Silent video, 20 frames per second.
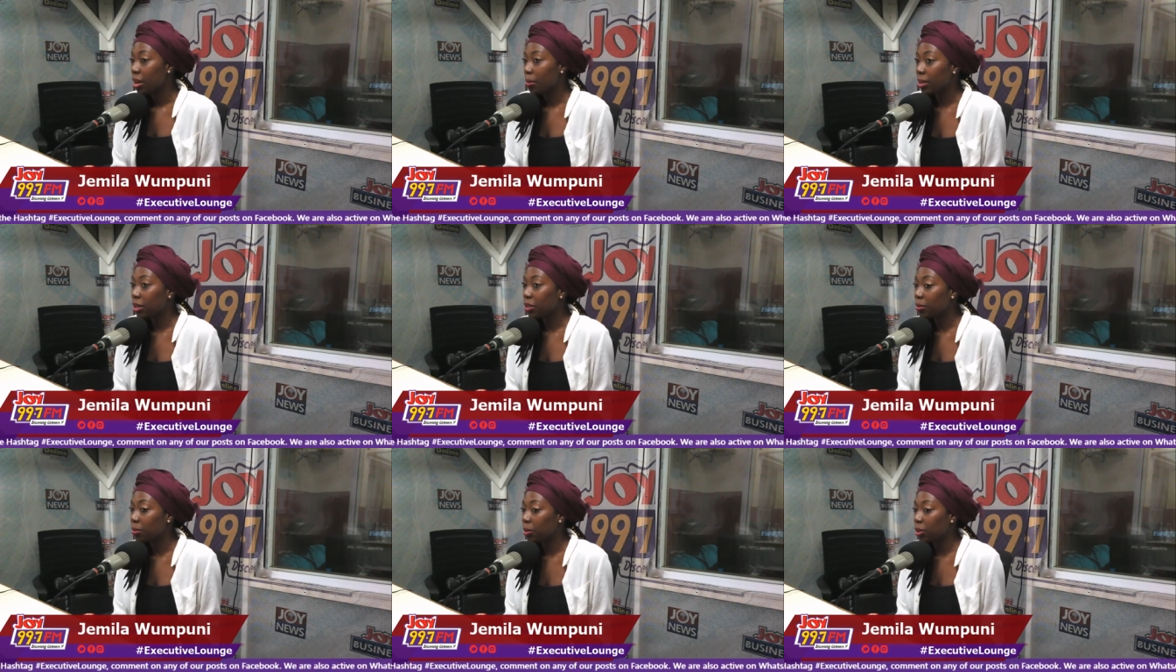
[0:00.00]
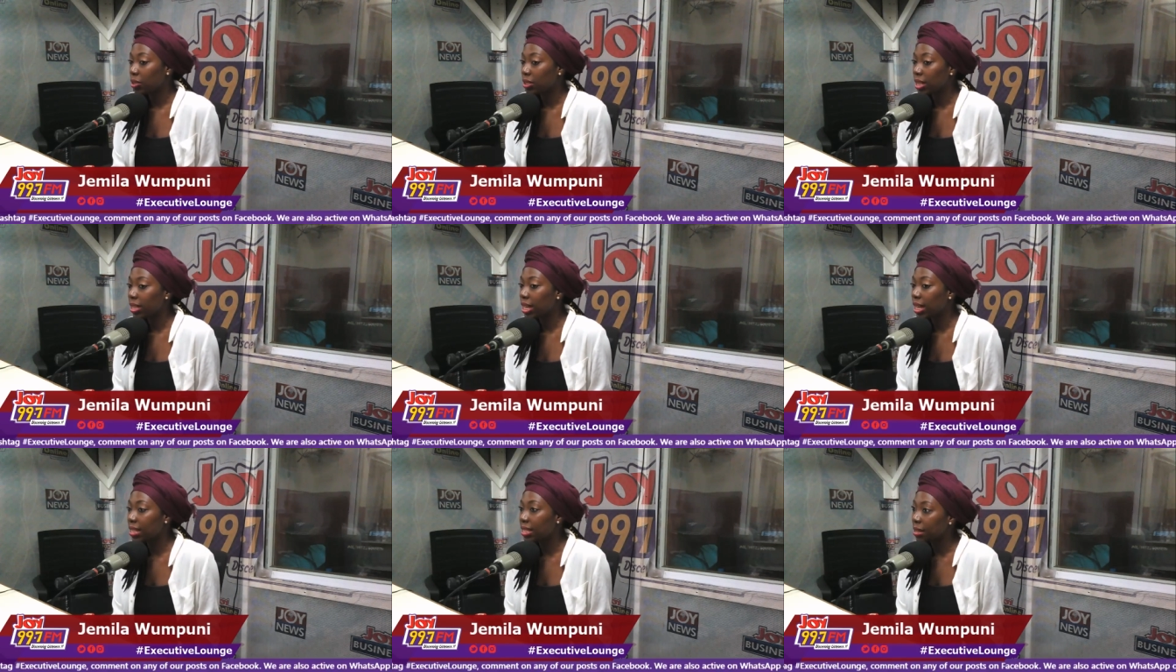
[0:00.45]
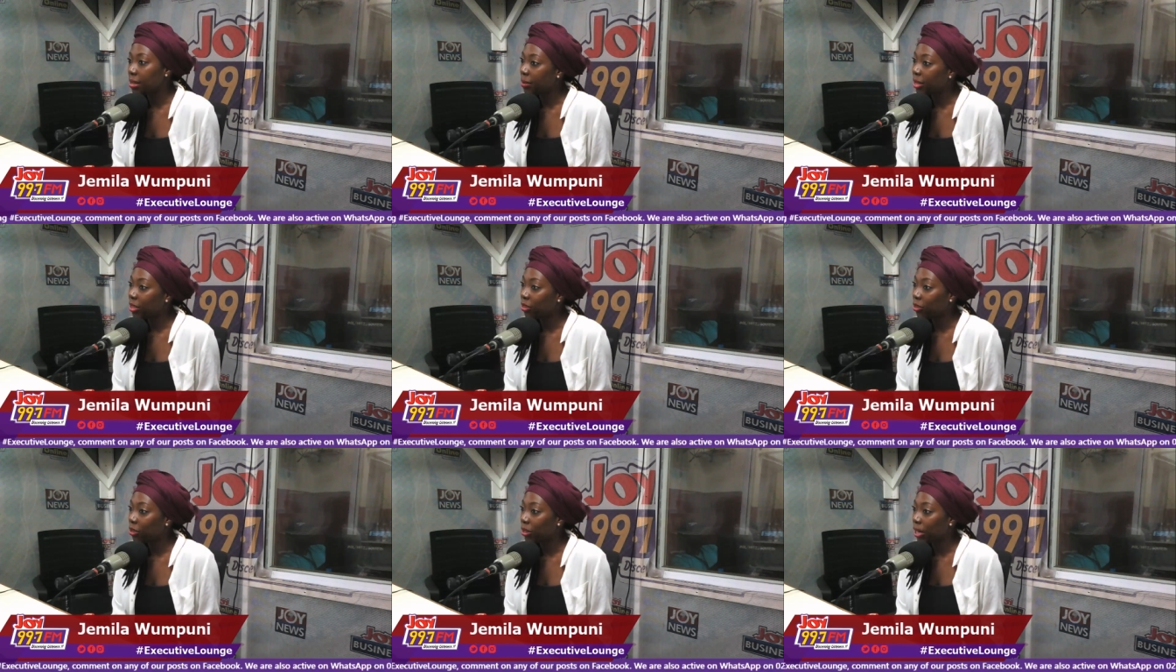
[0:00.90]
but that was because at that time
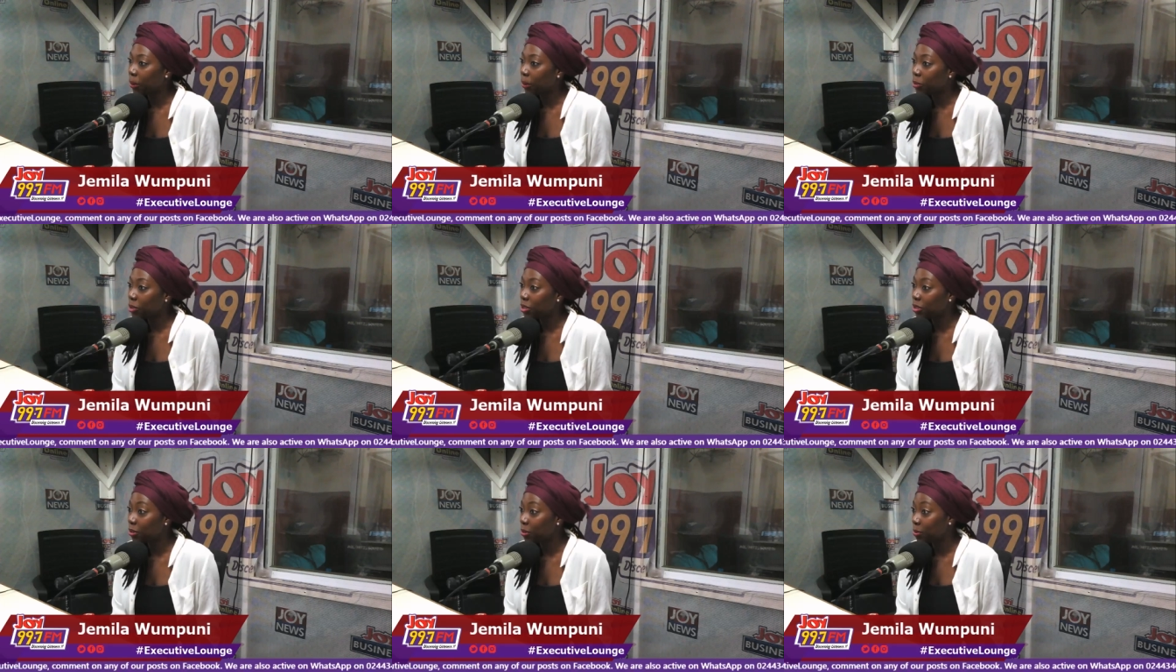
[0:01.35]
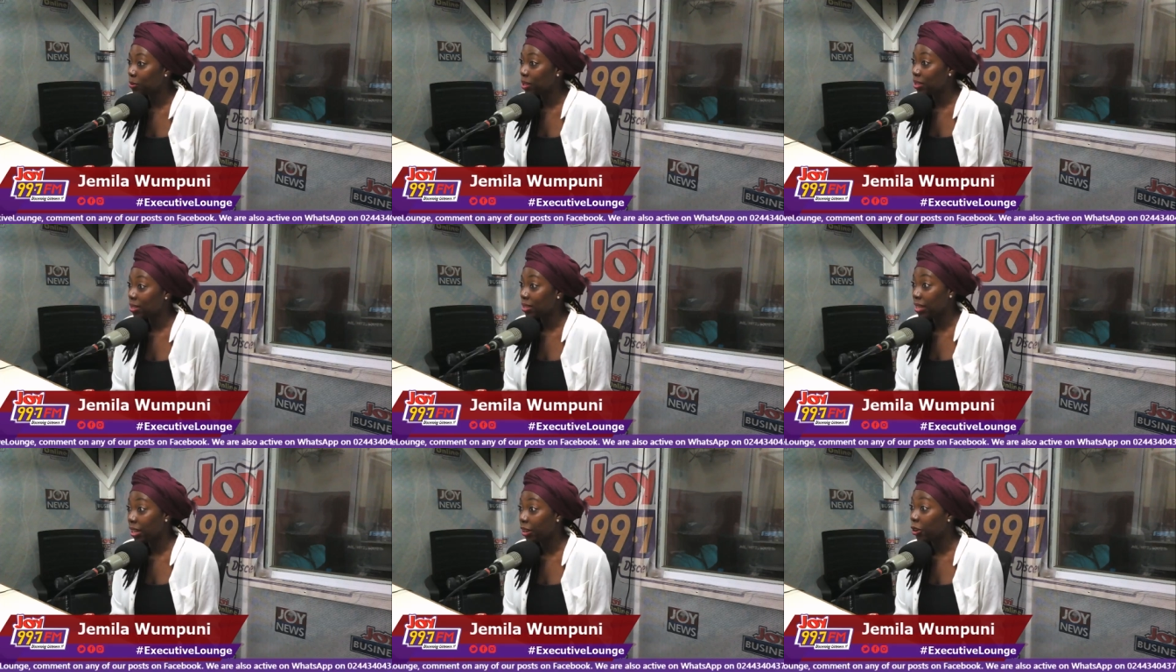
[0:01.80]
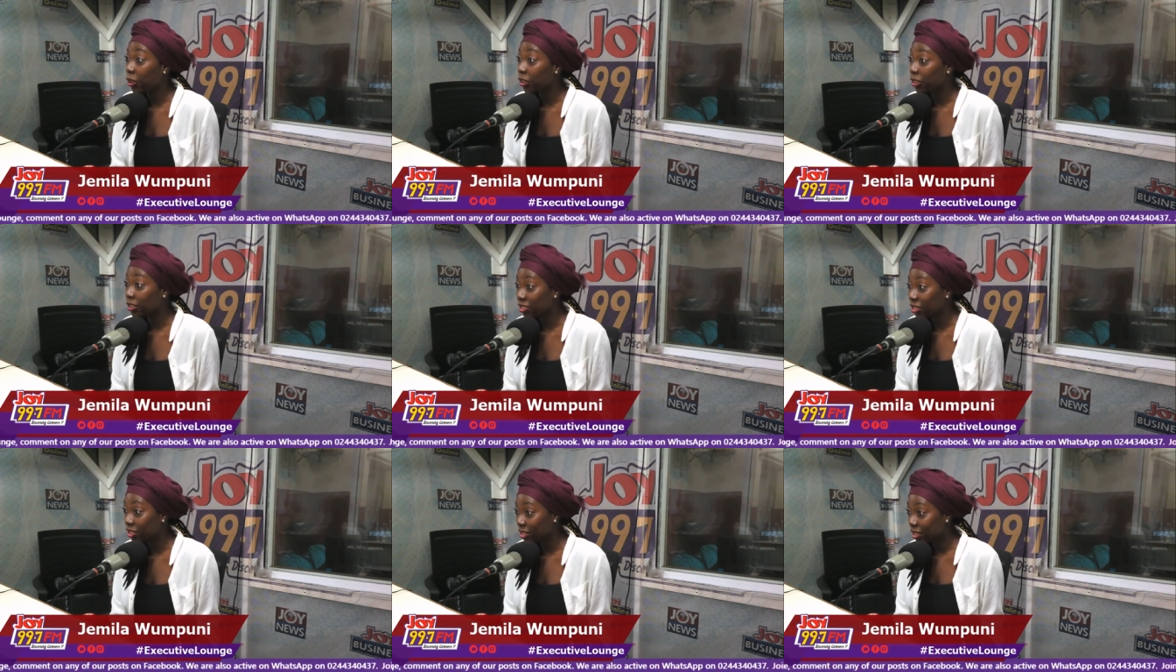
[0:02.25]
i thought i wanted to be a
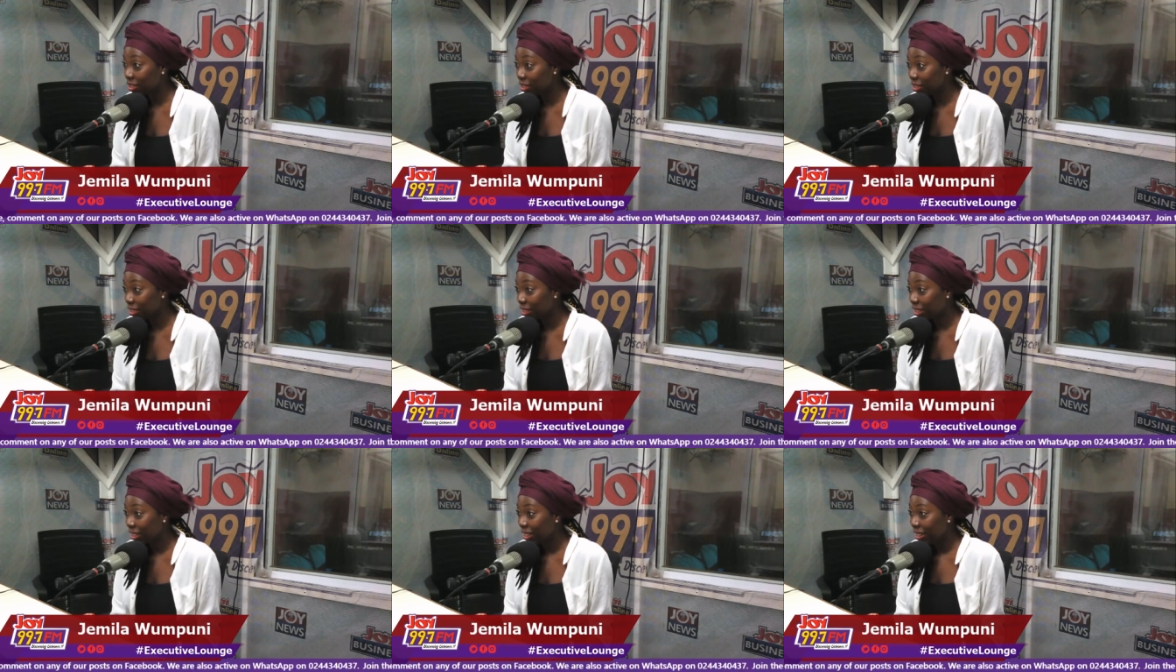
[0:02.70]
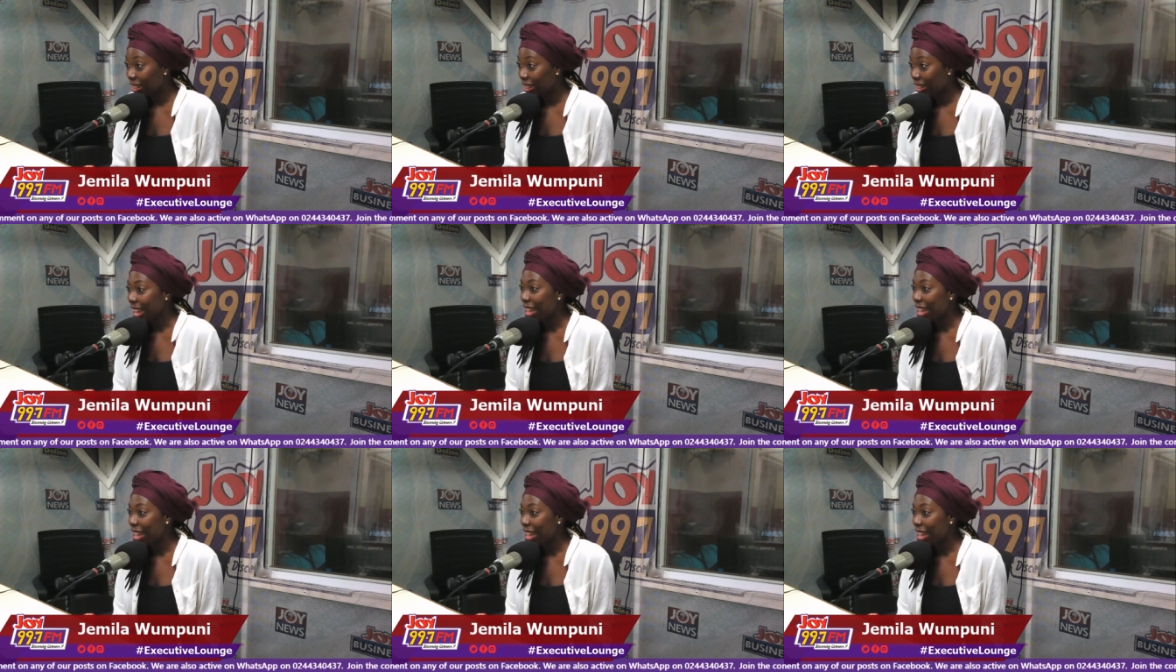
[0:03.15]
psychologist okay